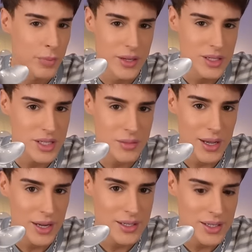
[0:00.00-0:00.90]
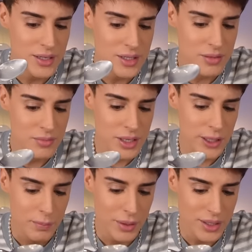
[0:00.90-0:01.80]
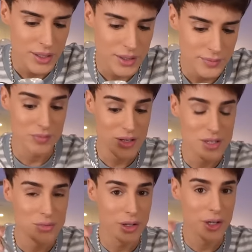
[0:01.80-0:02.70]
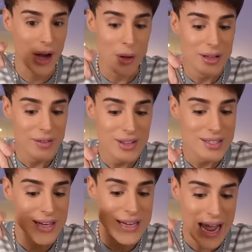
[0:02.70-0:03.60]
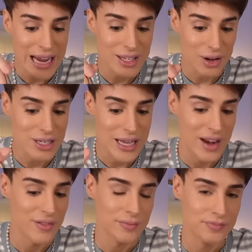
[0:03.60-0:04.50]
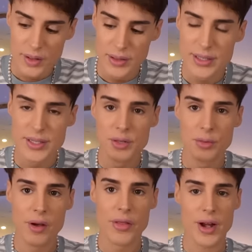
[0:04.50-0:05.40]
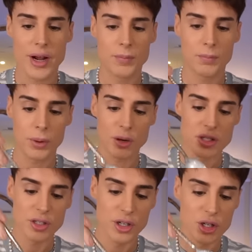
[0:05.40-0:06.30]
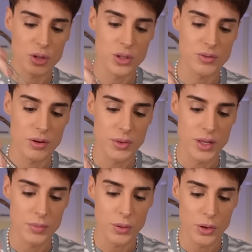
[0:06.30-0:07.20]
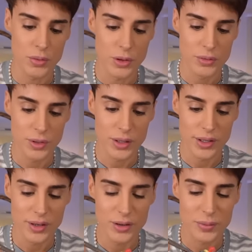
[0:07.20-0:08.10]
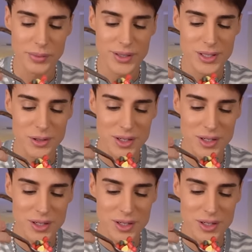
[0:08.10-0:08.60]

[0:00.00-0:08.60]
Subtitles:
This doesn't make any sense to me. But this is really good. I would give this an 8 out of 10. This is the one that I personally chose for me, the Pokemon one. Oh, please don't